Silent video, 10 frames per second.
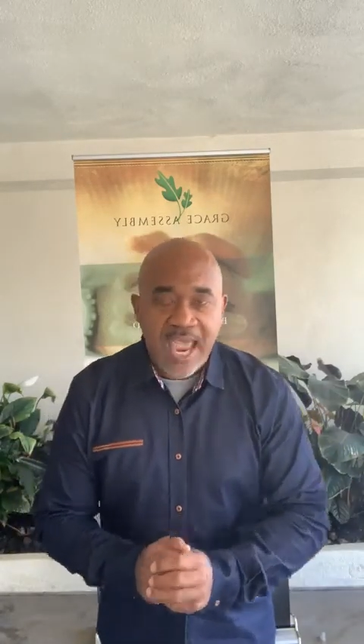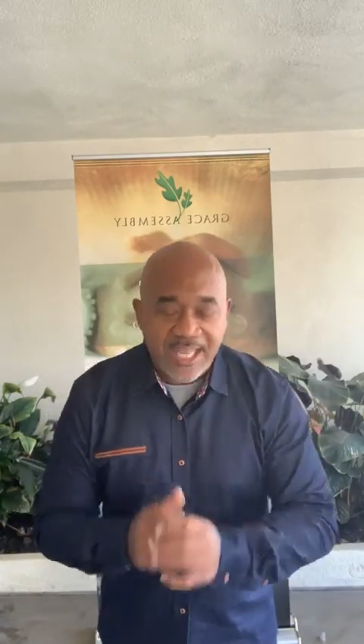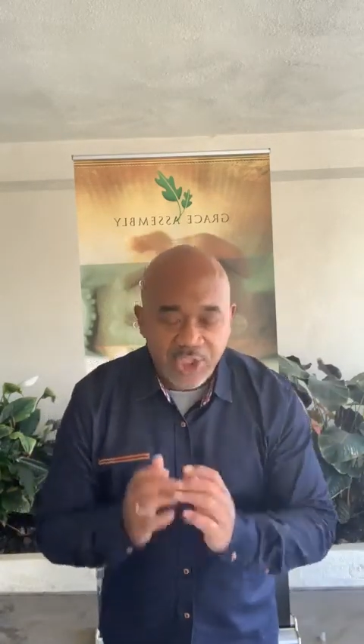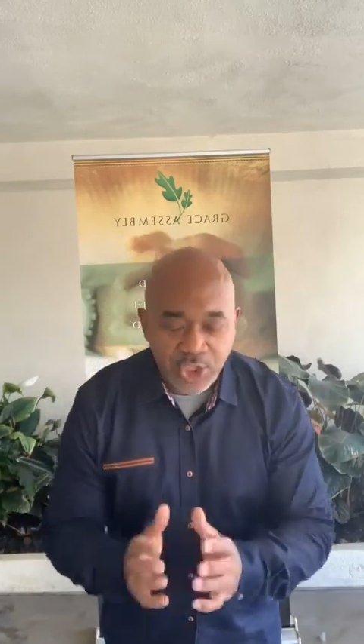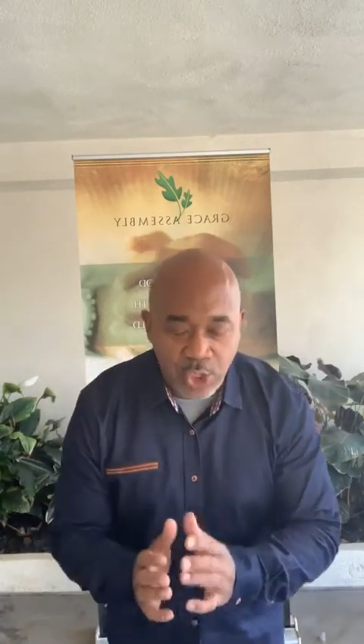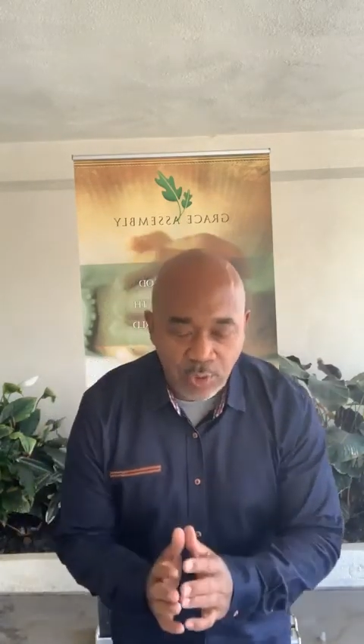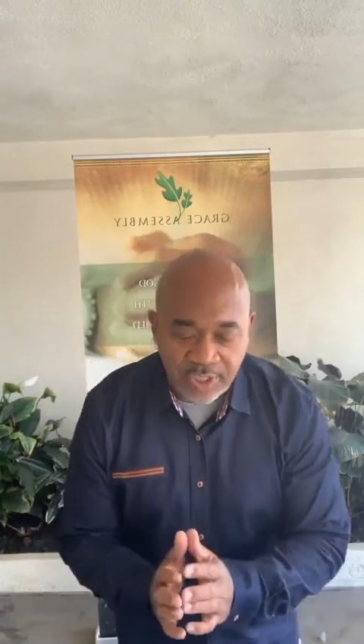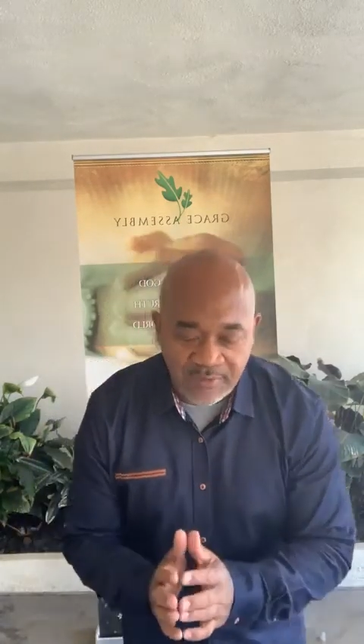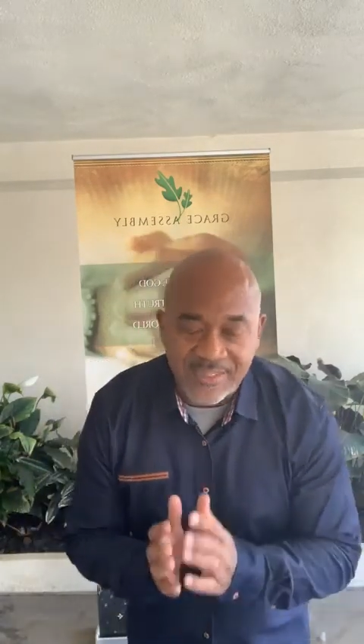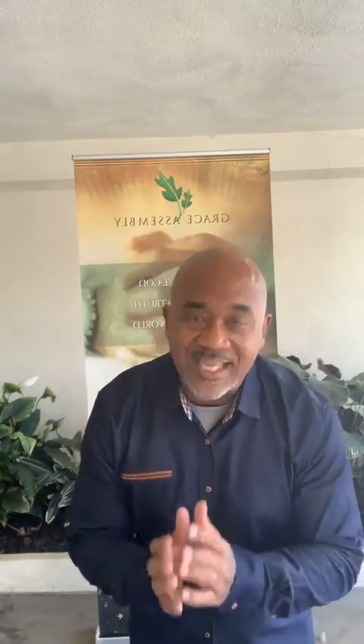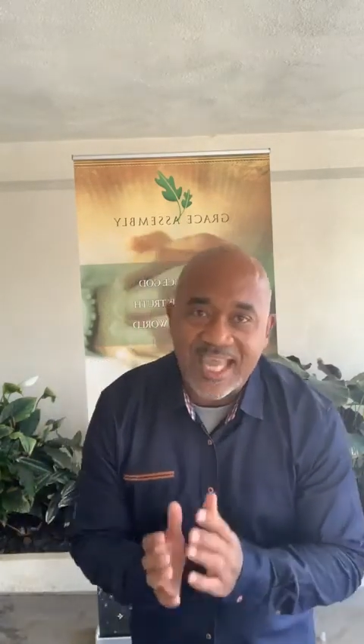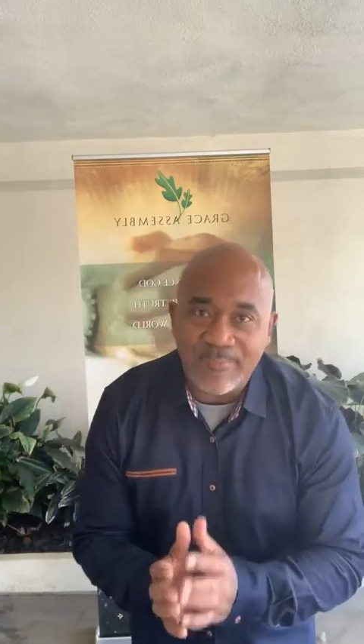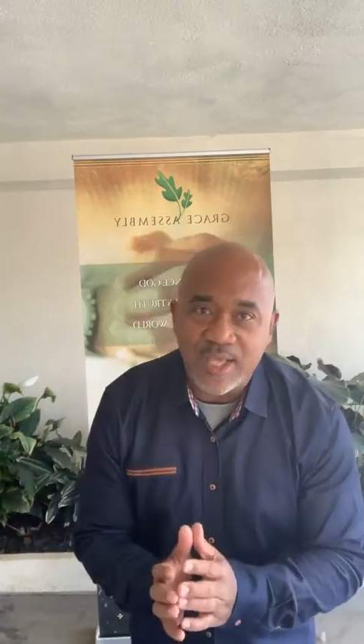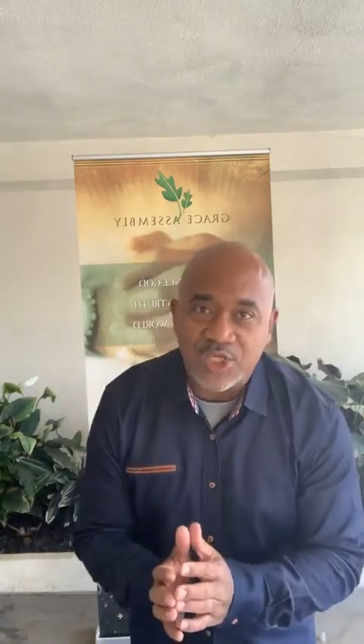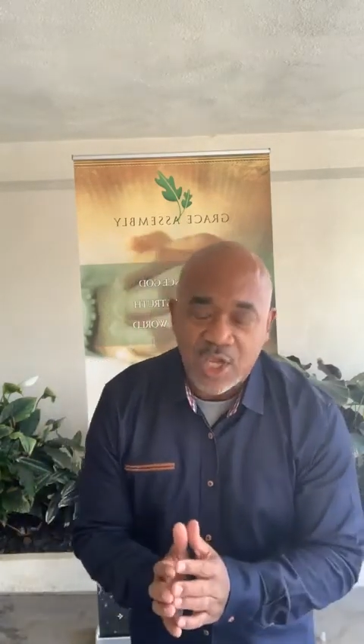And he's using this
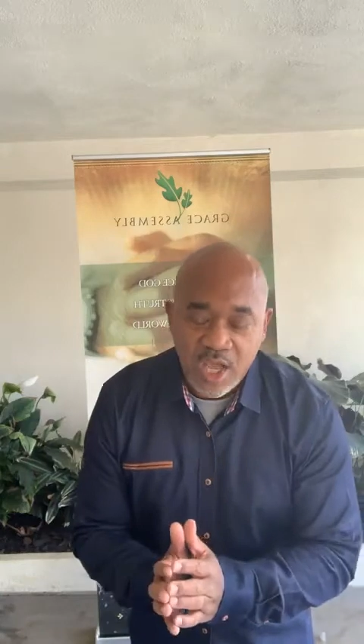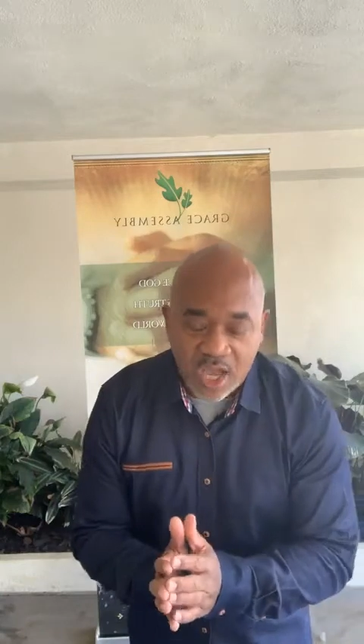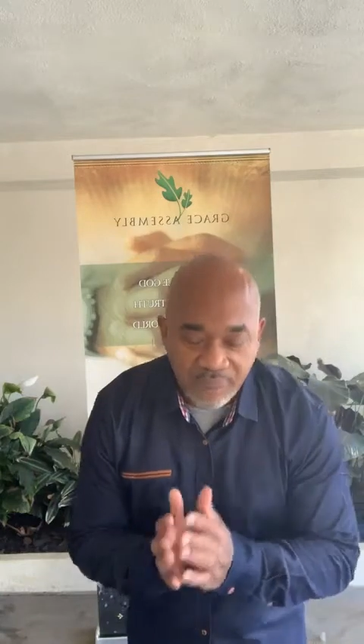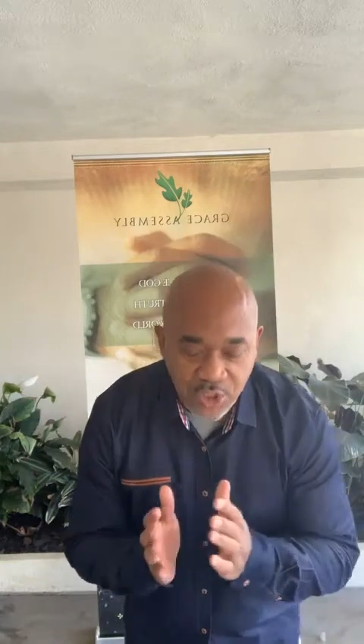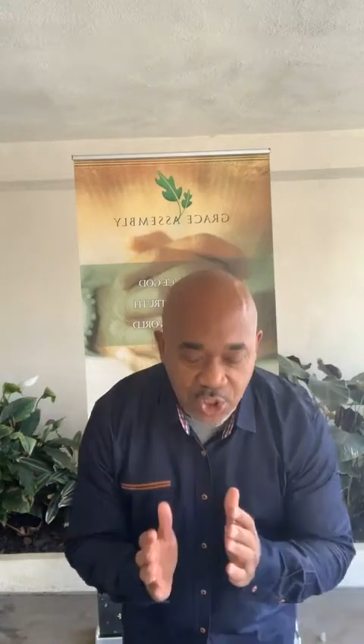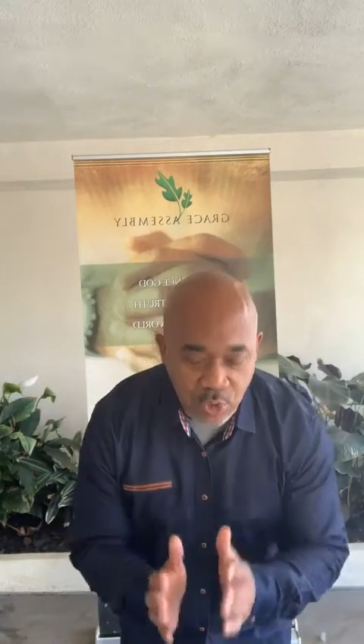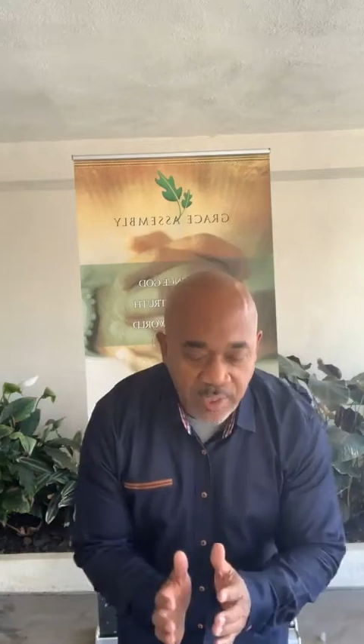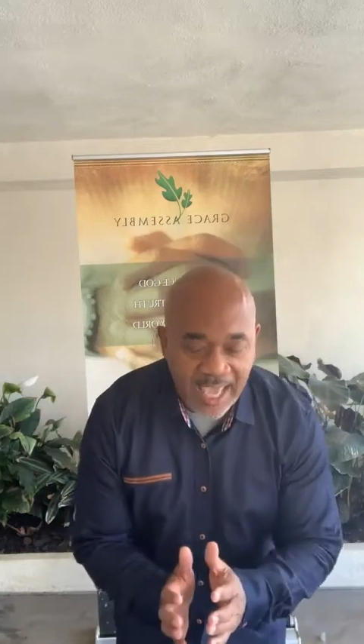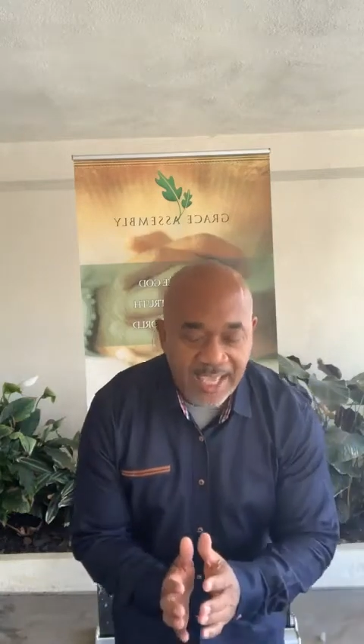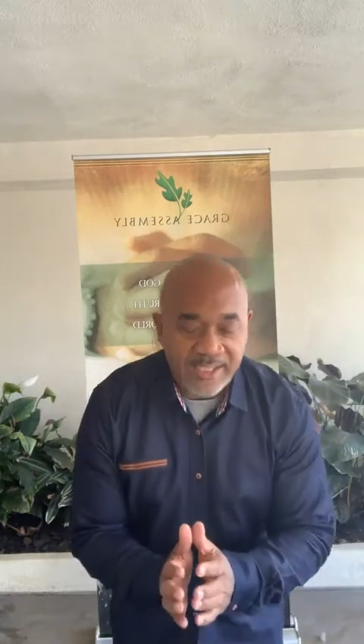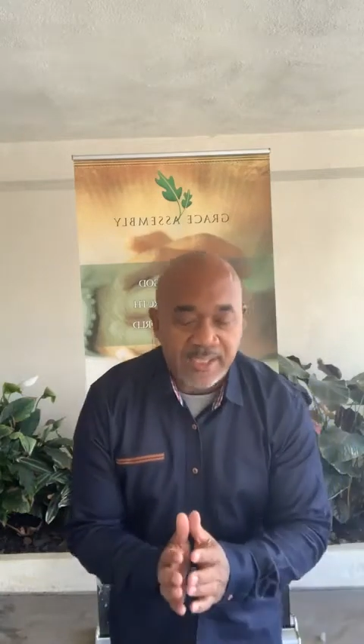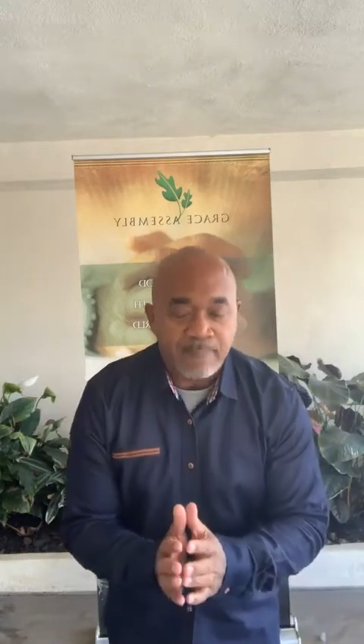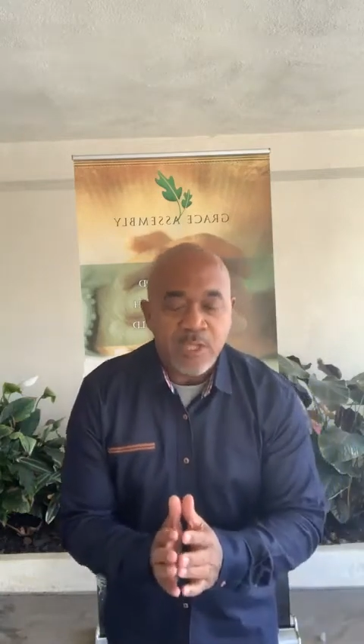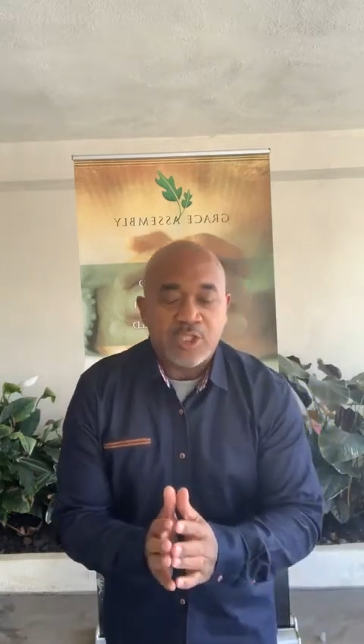image of the two gates